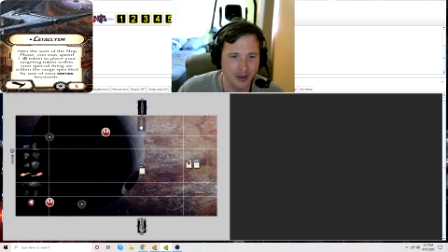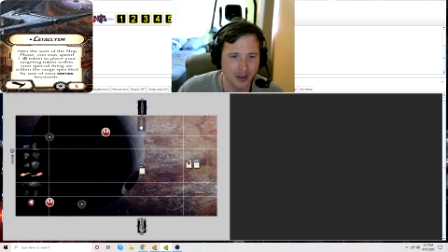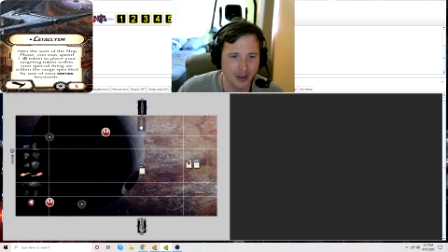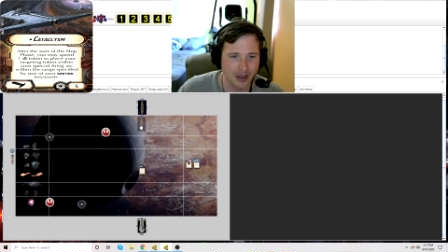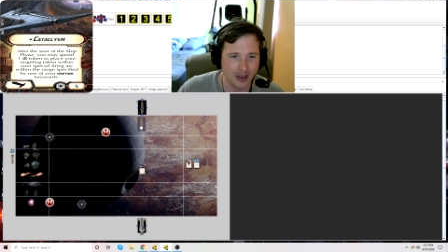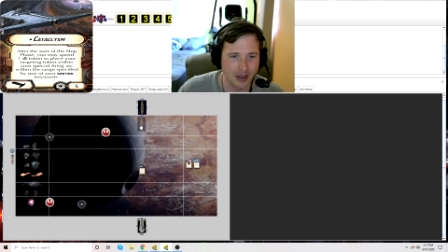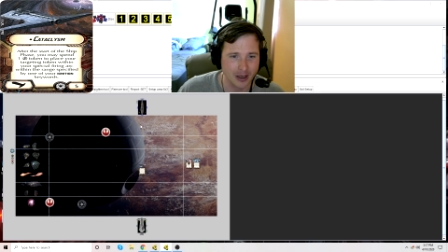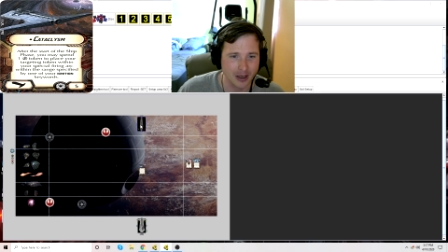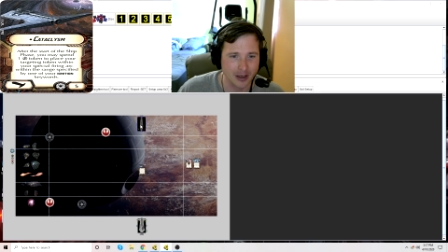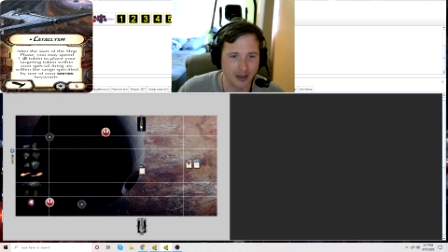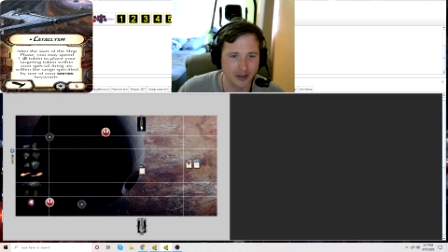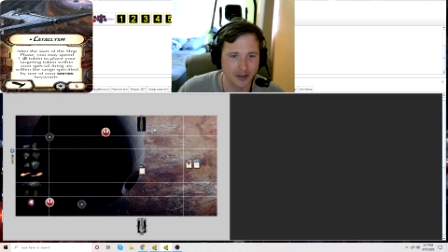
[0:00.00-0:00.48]

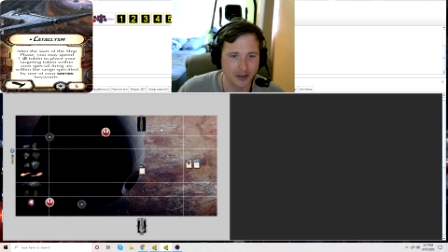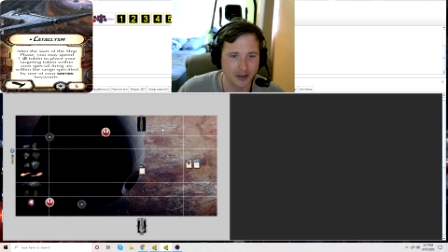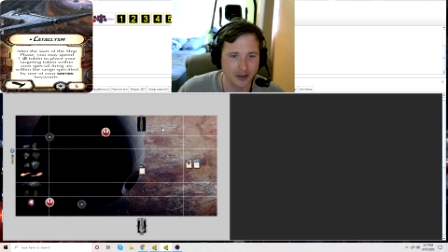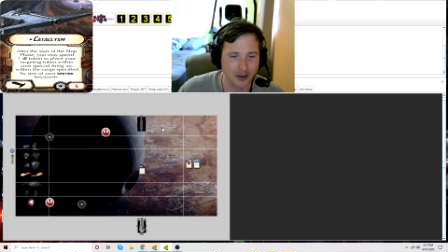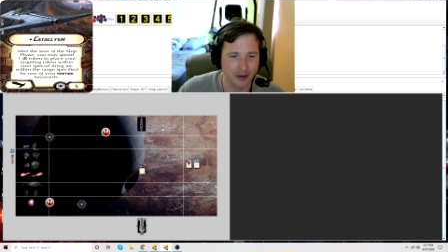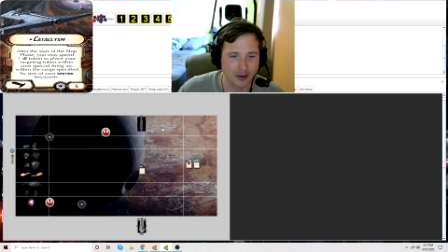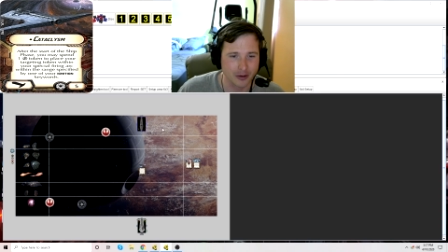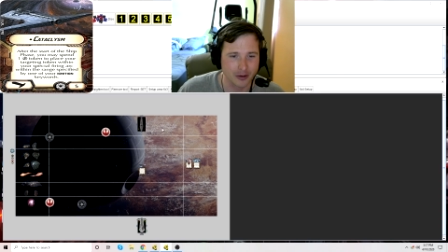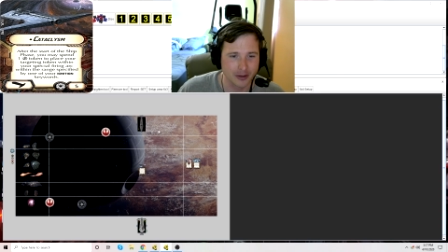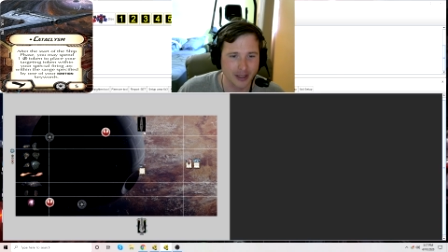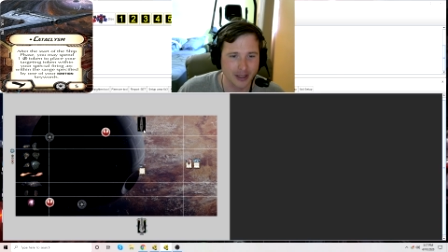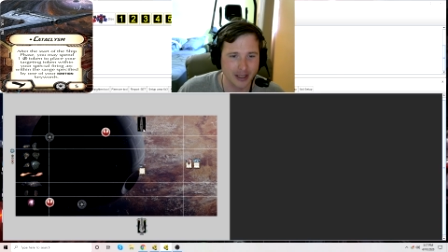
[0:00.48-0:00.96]
Uh, you
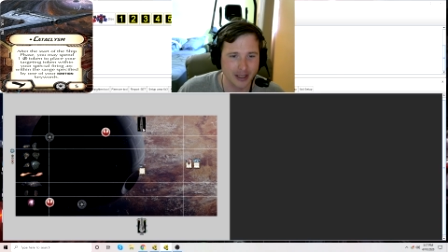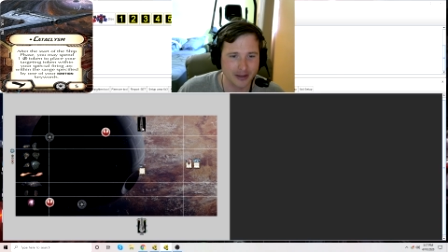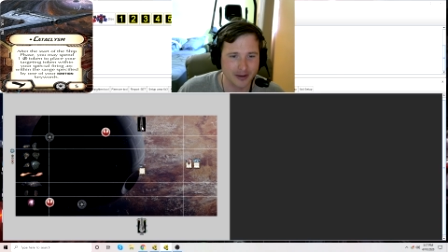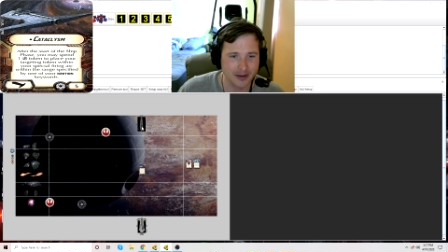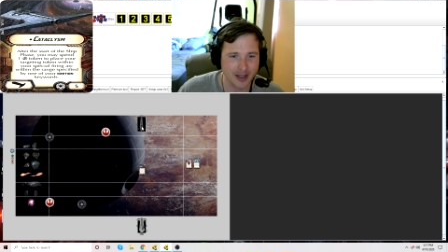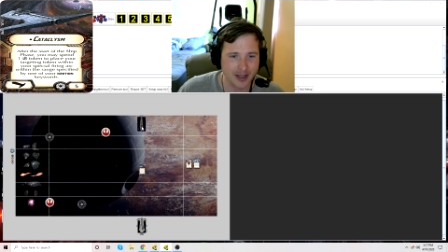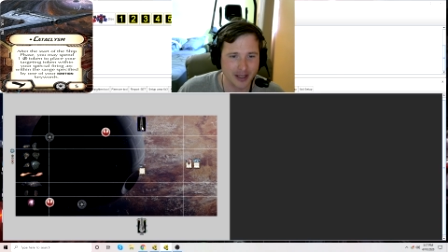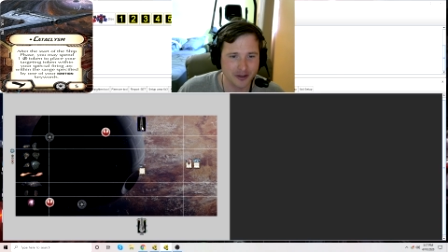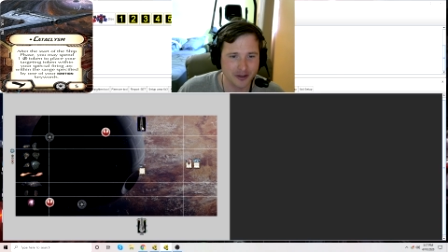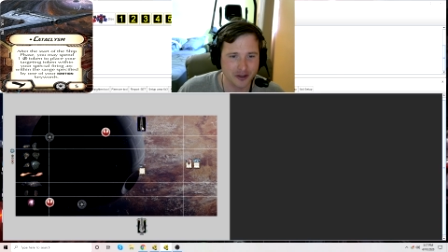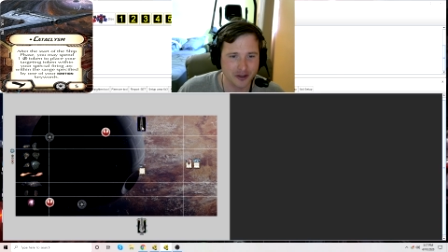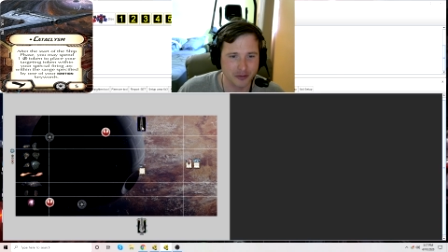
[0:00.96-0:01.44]
know that
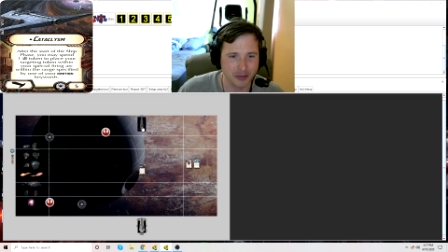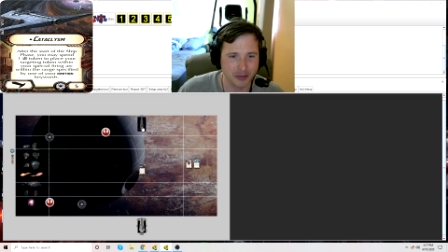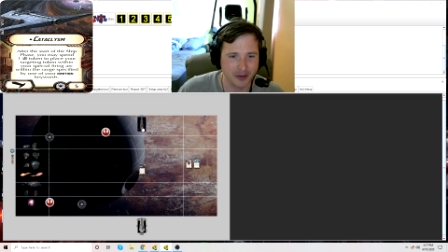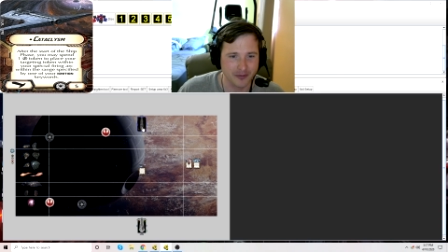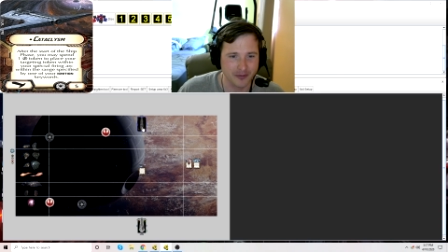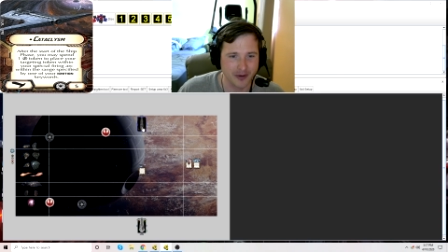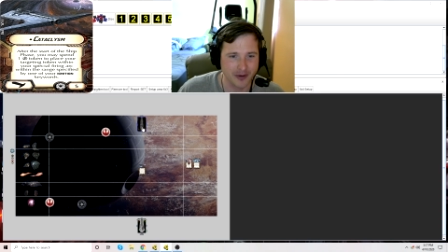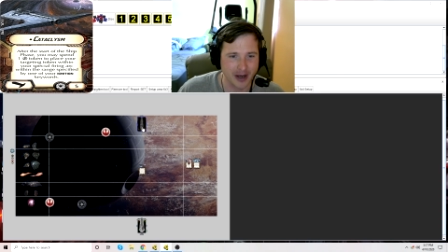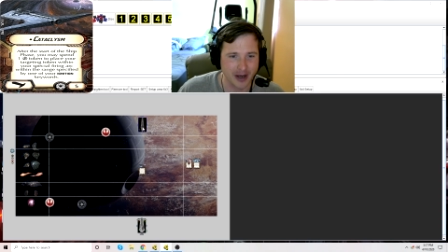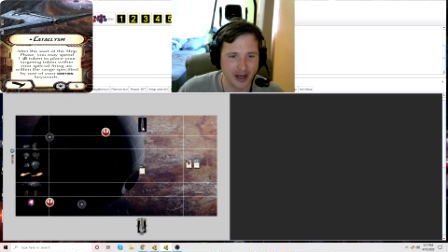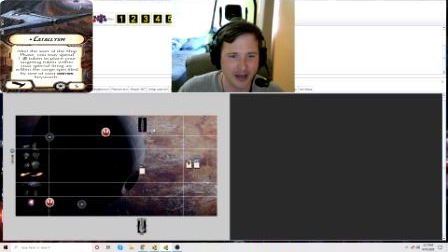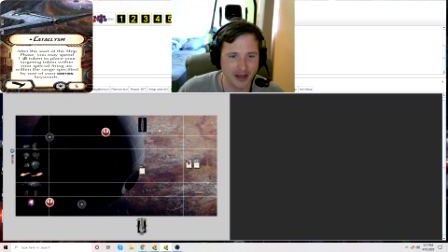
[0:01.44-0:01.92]
that should be
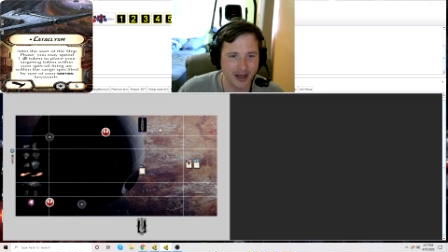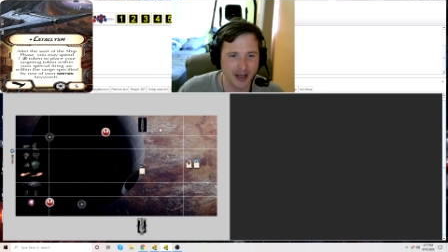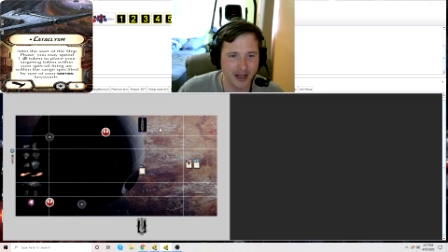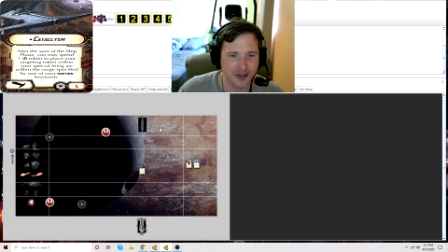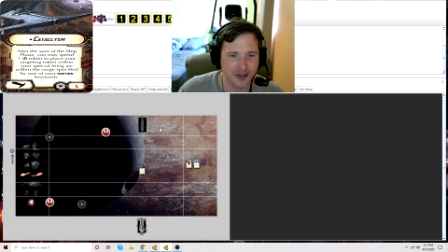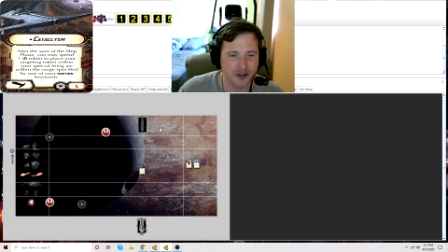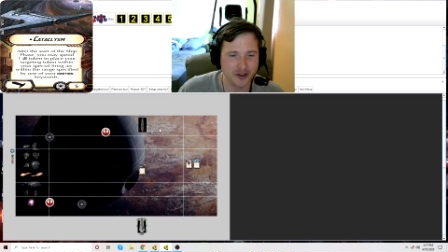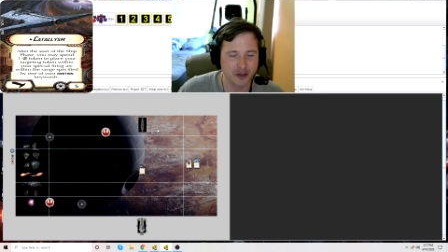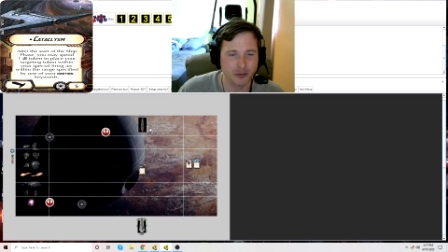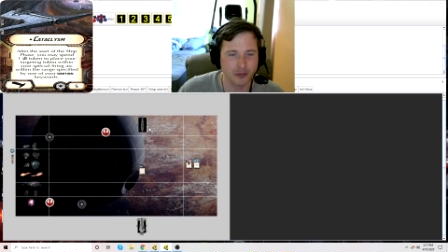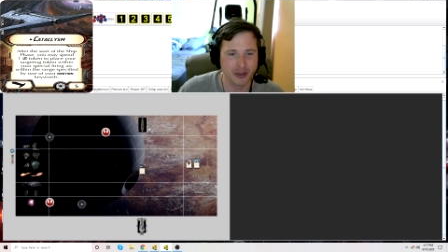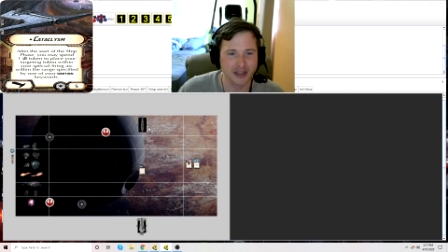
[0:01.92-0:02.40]
fine. I
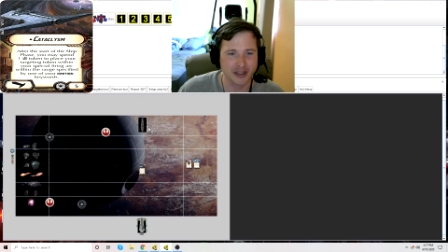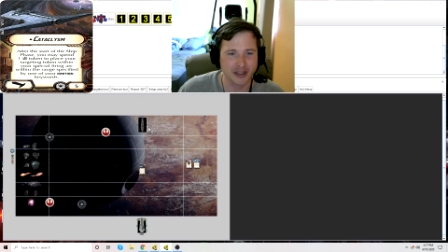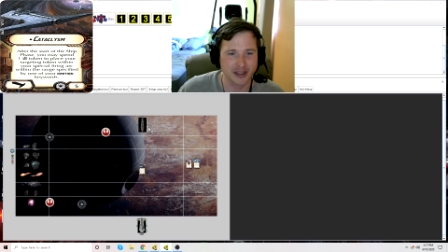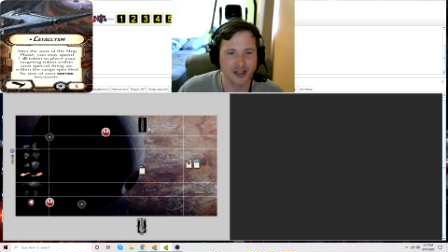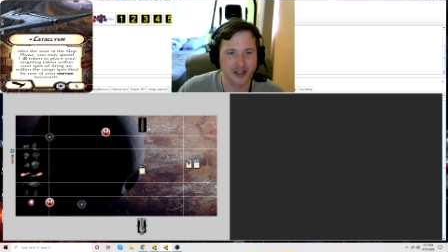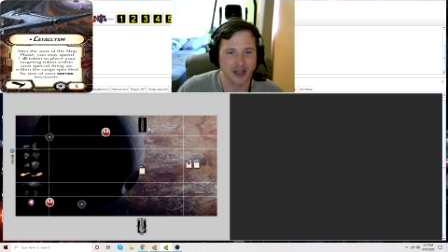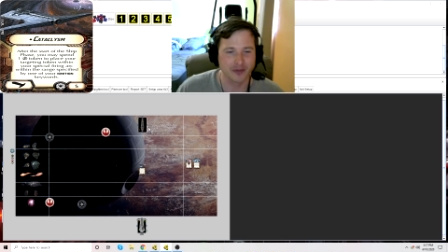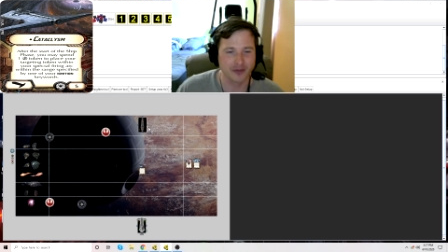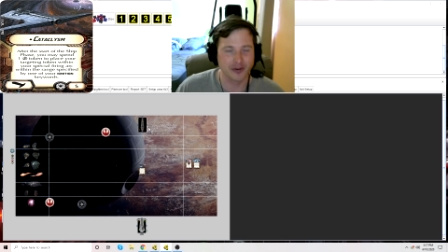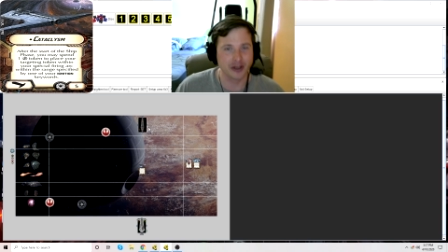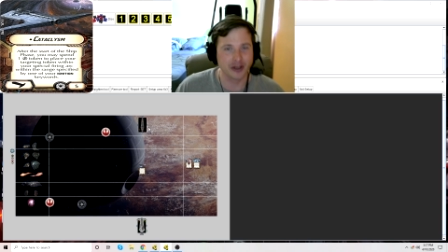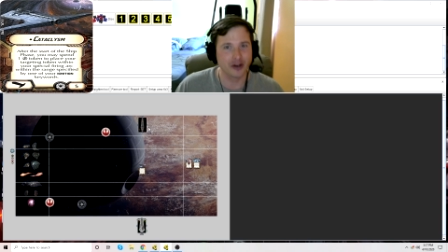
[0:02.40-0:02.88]
should be
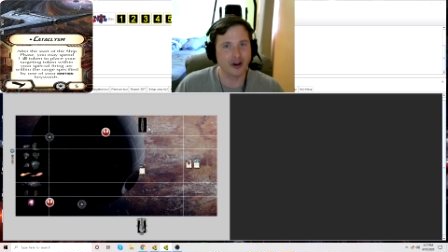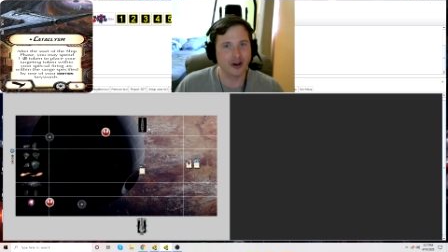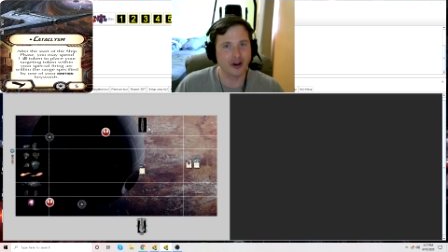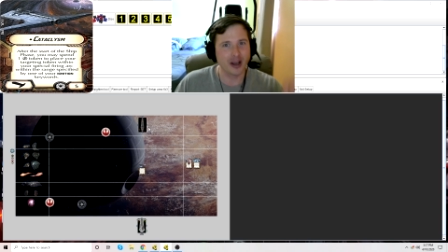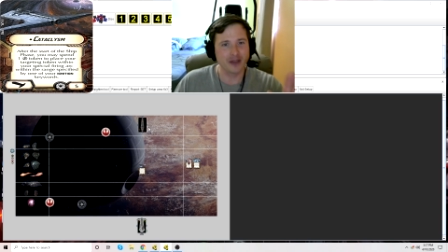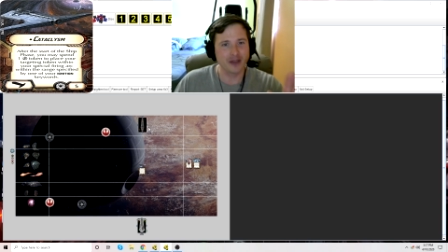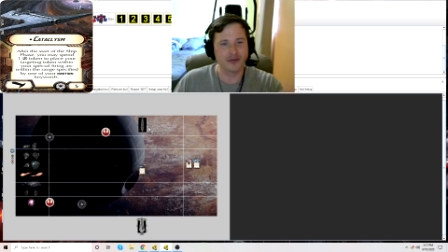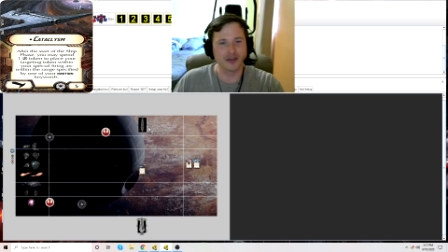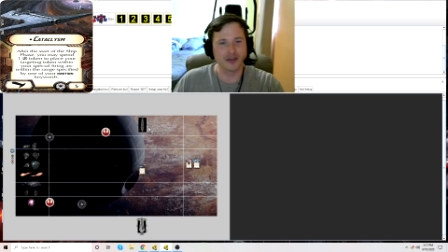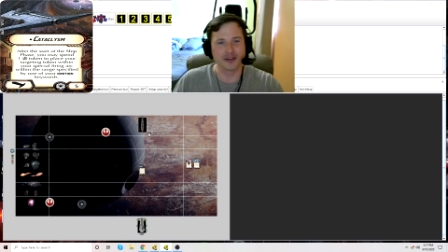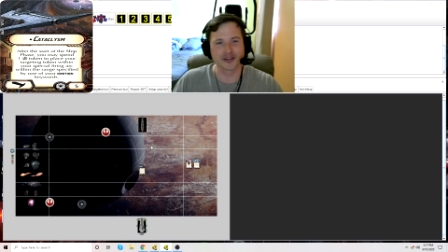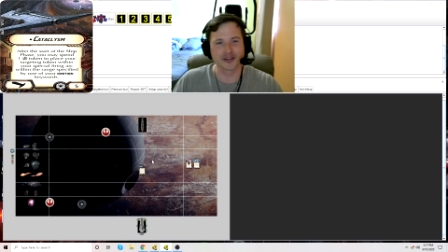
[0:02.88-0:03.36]
safe here. I
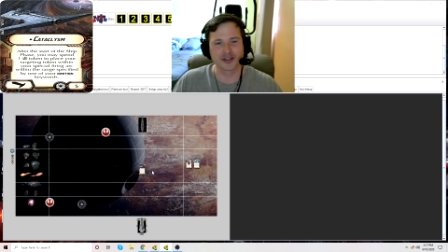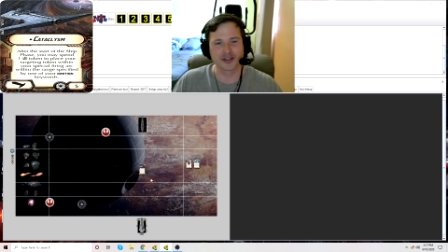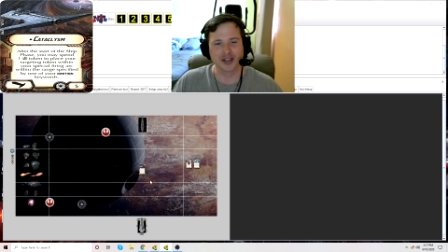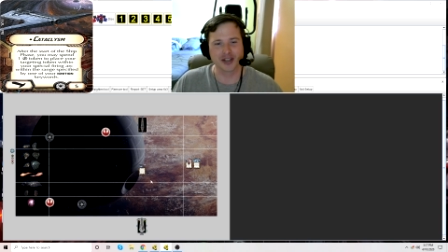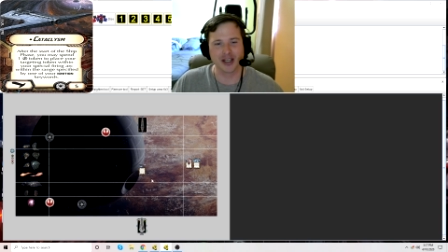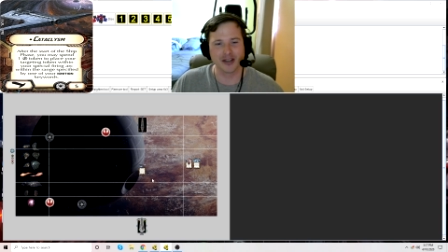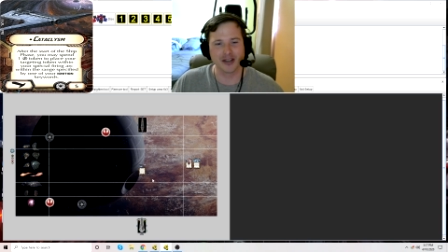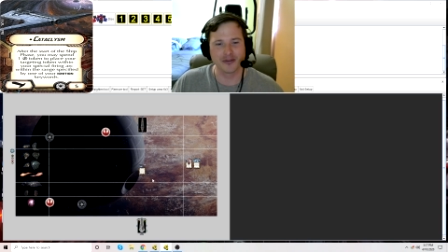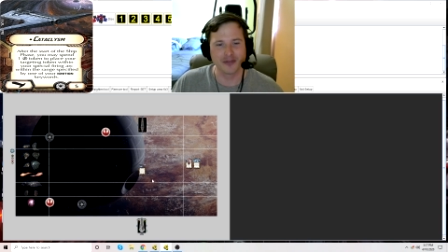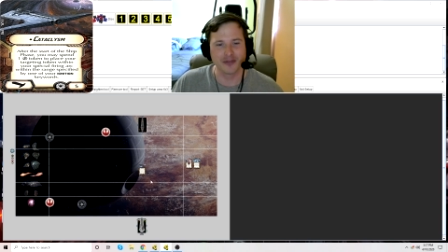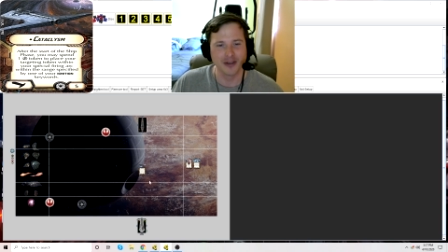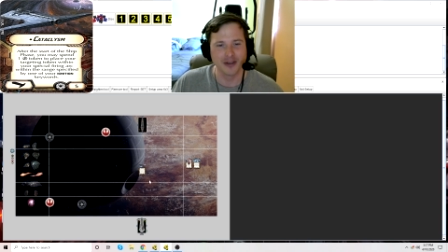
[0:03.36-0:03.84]
feel
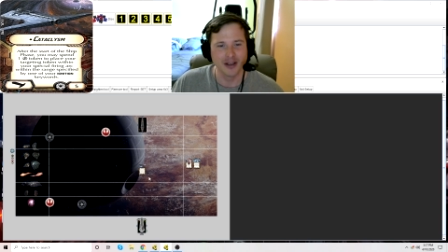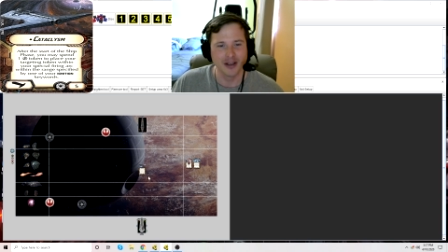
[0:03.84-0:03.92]
safe.